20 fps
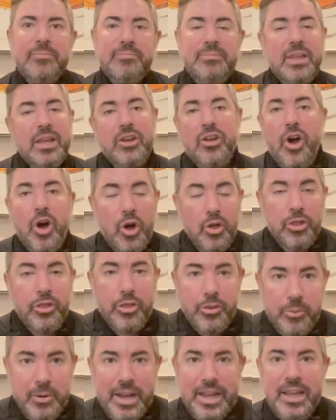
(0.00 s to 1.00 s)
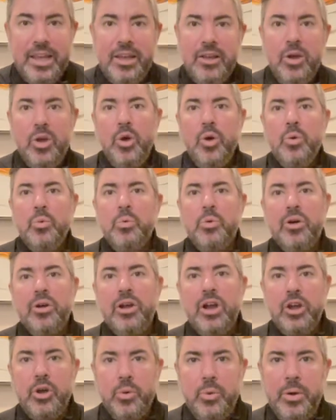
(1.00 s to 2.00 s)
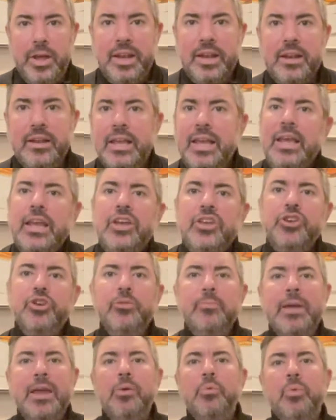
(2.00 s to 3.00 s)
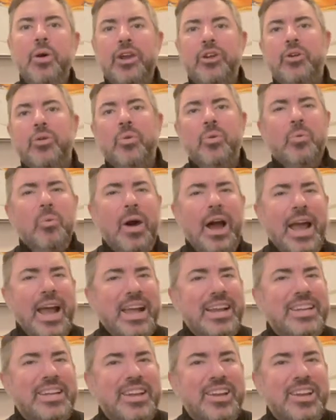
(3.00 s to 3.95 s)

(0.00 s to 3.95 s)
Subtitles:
And all 3 were acquitted. You may wonder why I didn't